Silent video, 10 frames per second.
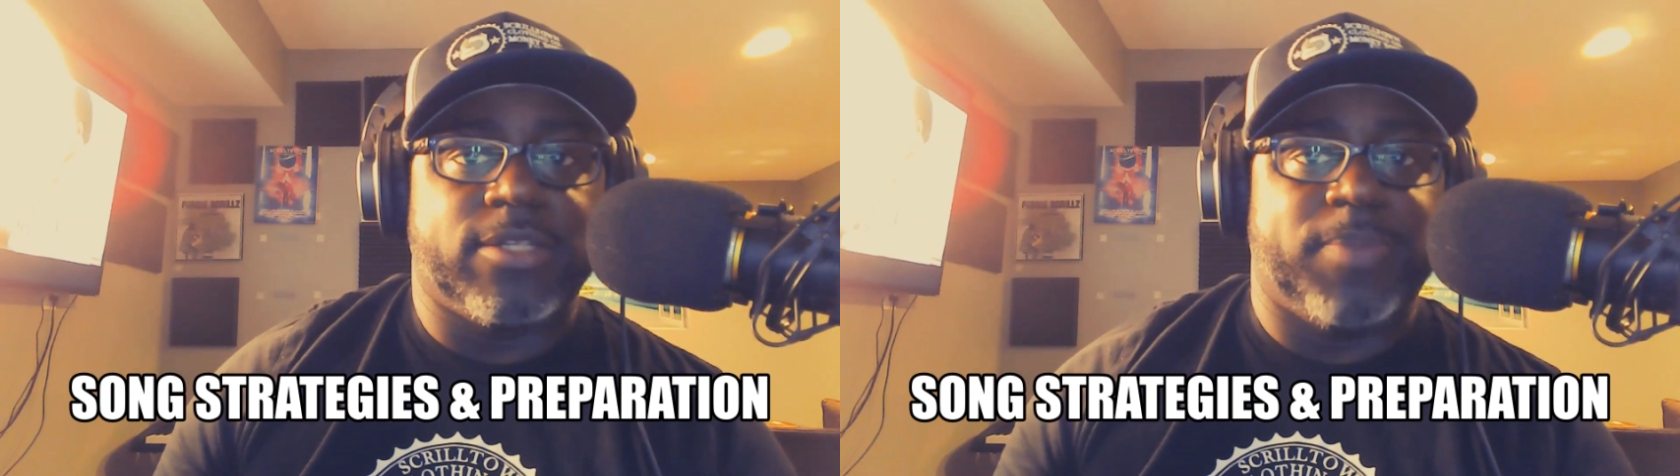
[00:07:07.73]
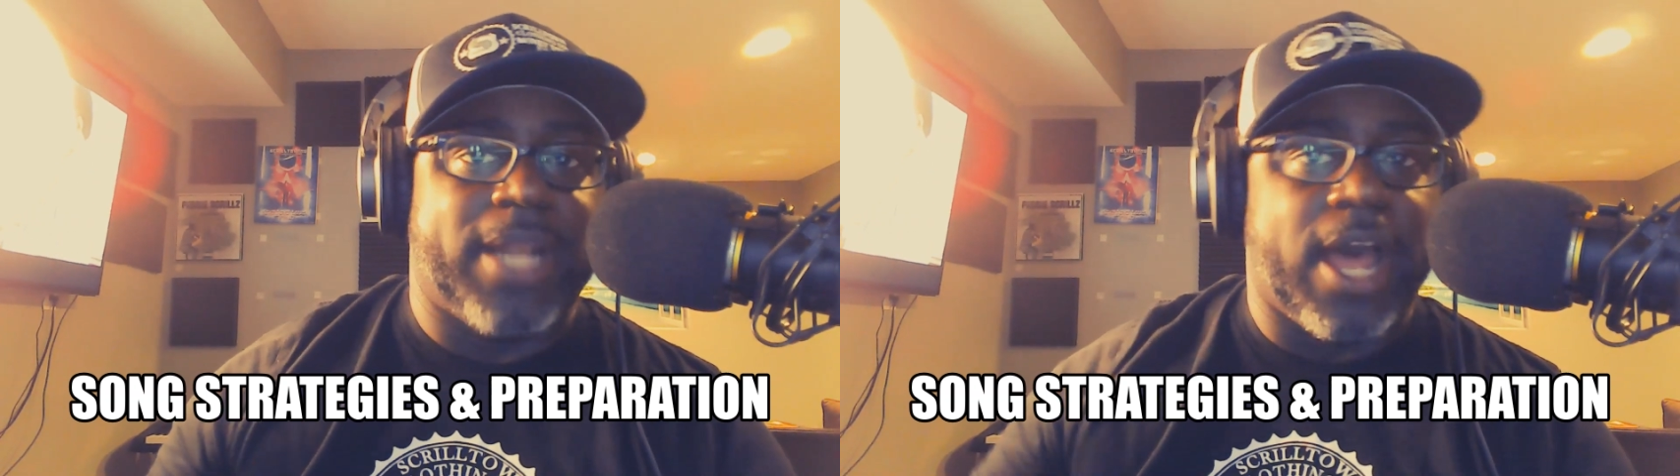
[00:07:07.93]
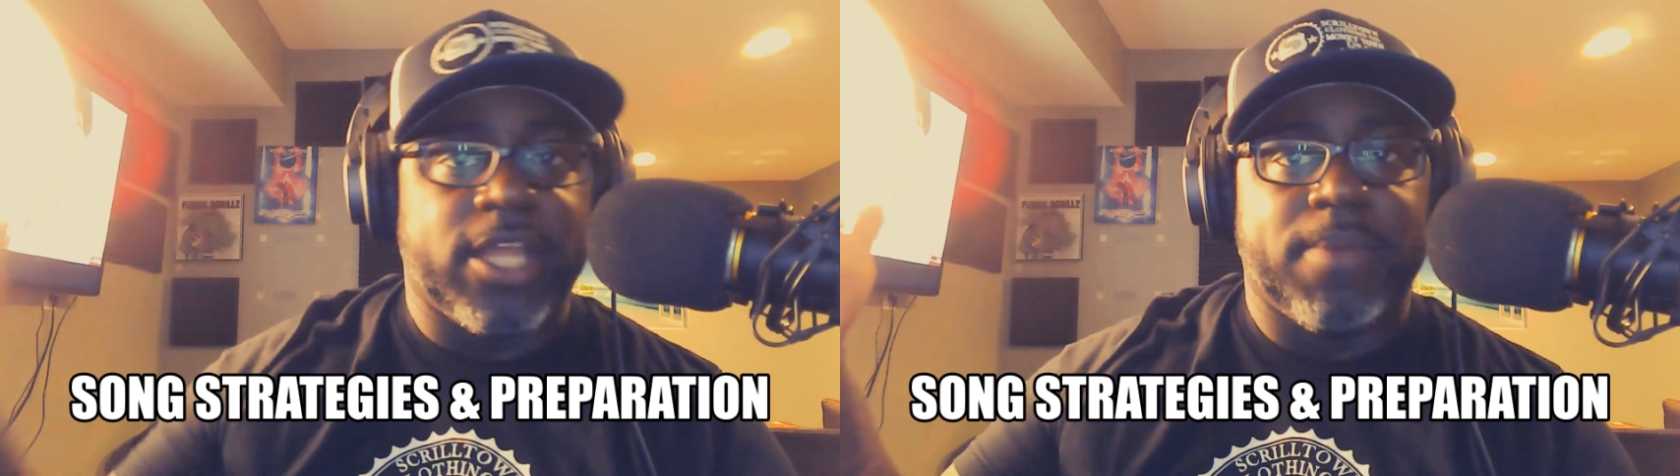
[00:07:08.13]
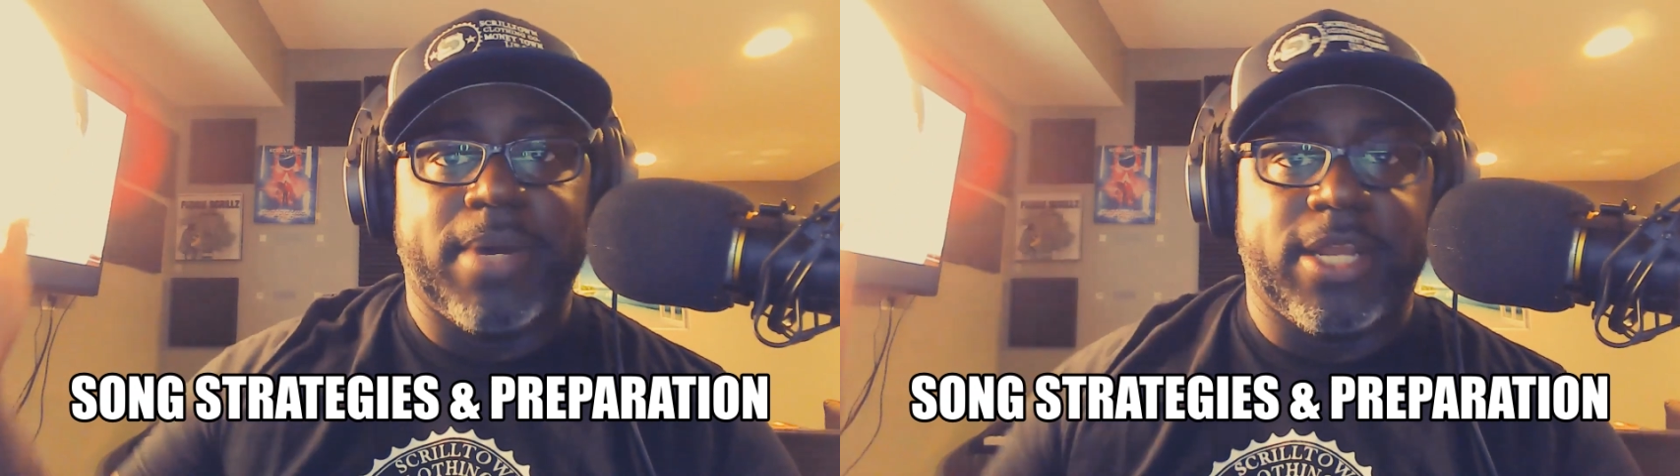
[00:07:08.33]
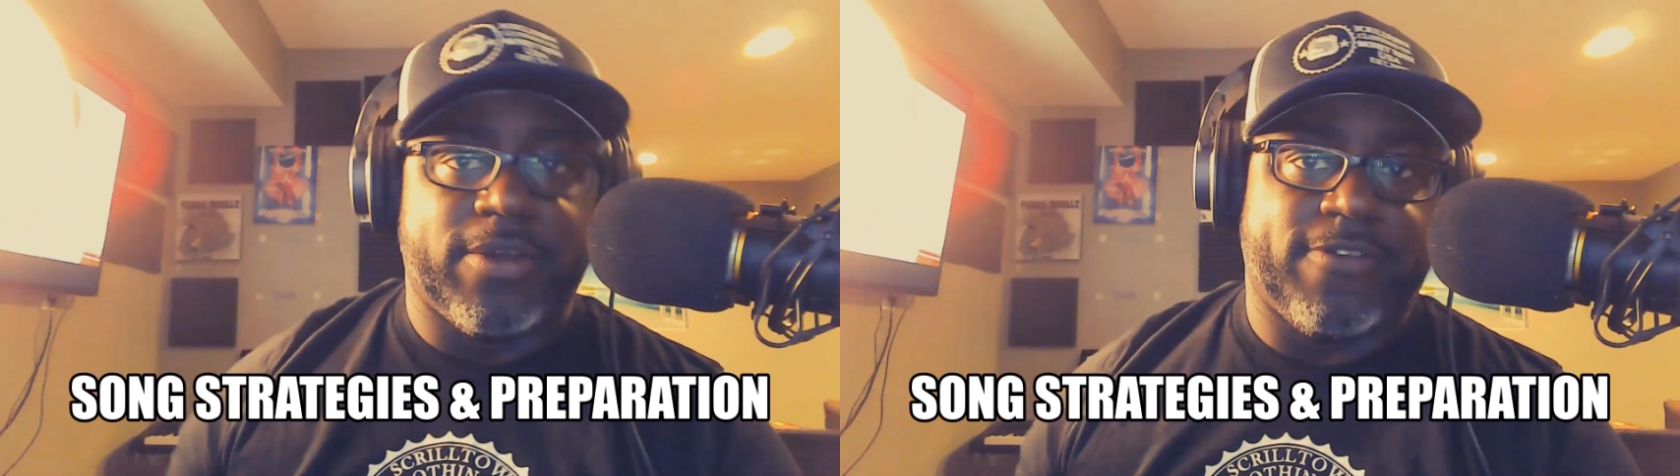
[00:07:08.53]
Spend all your
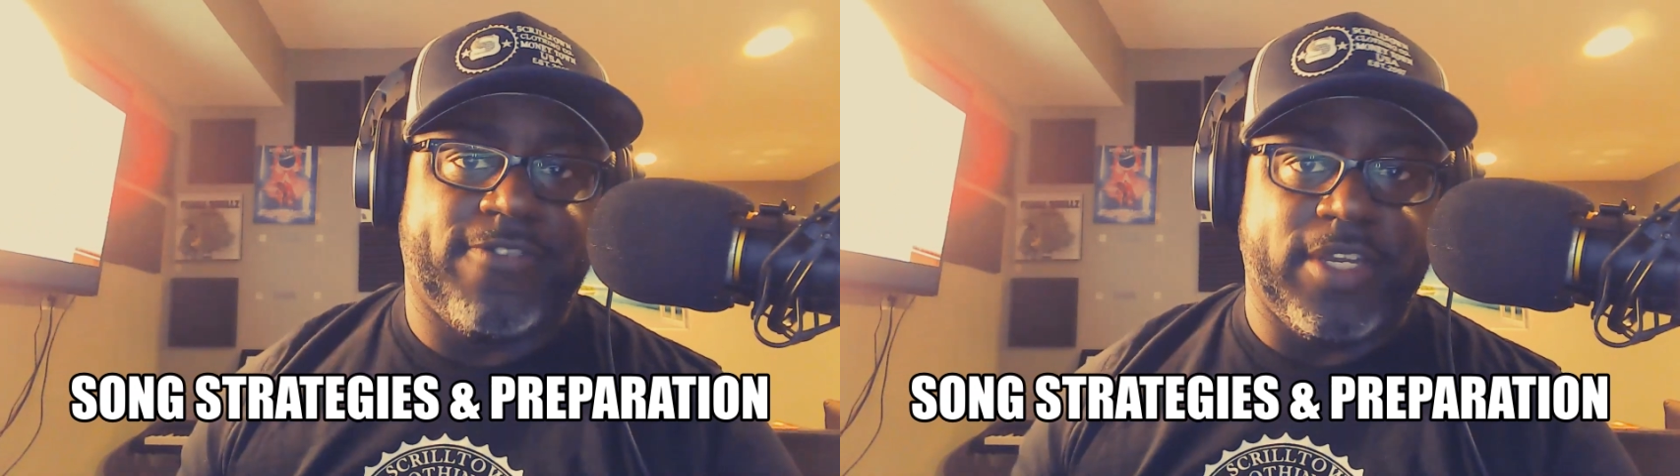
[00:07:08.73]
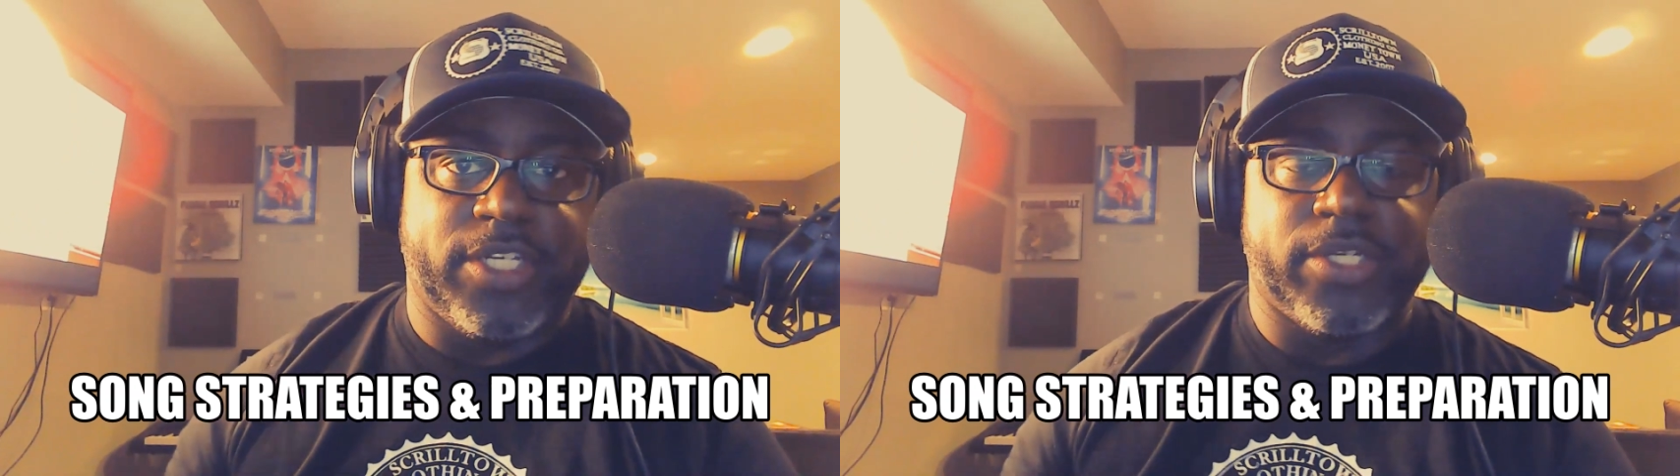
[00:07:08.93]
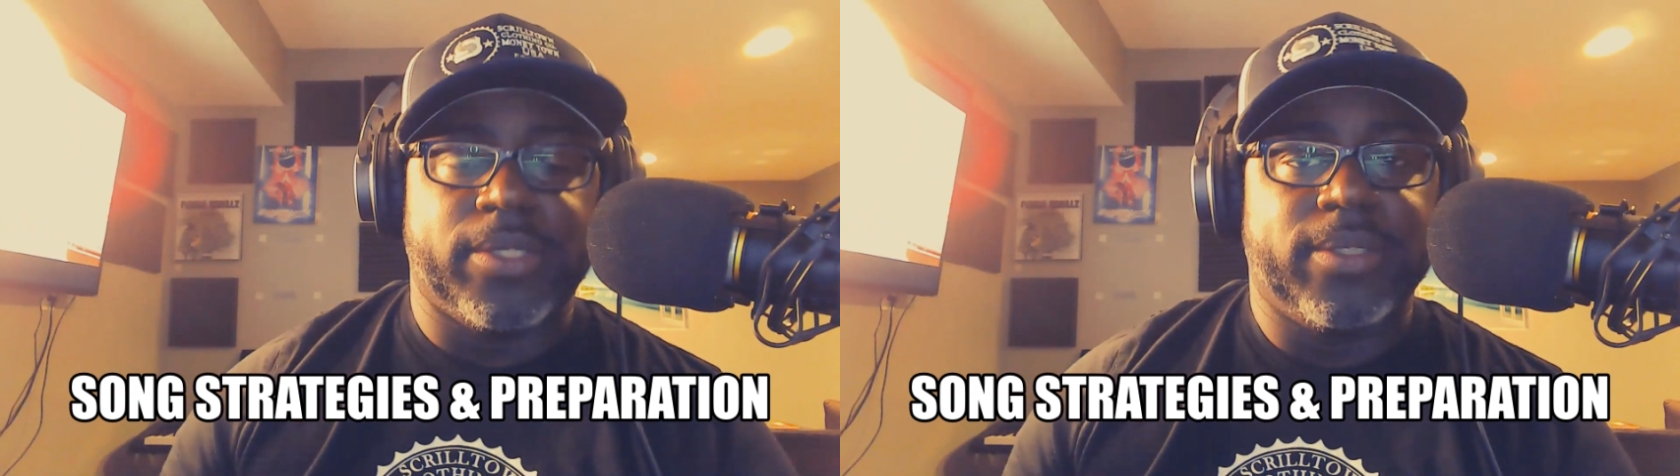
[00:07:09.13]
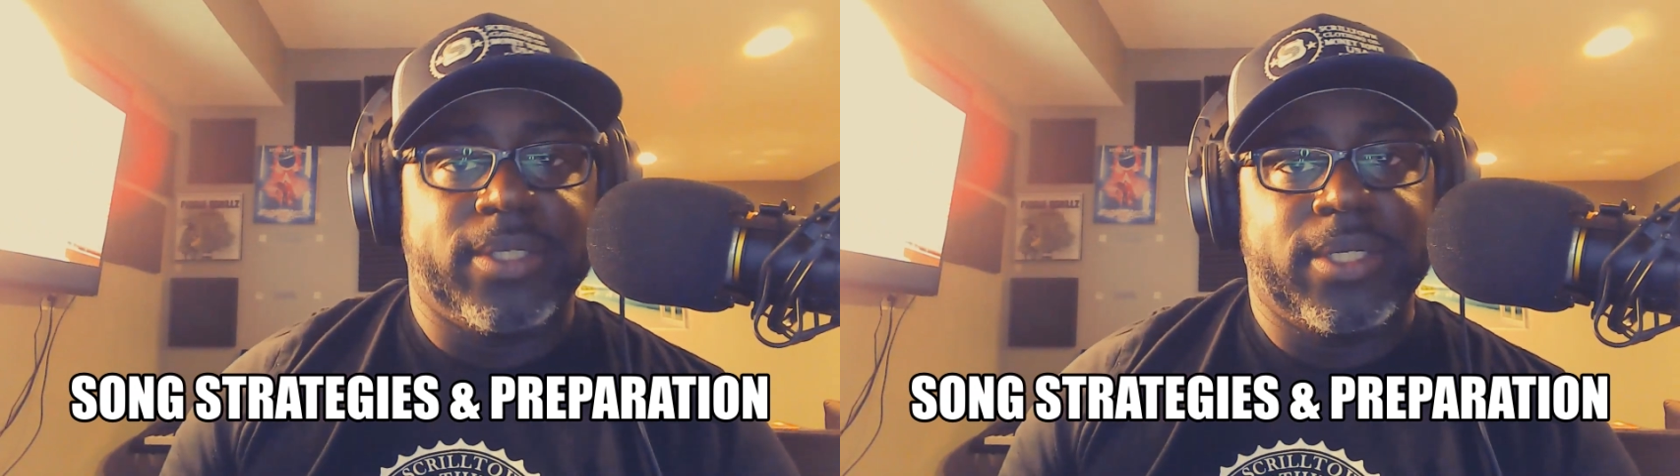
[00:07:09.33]
money on a feature.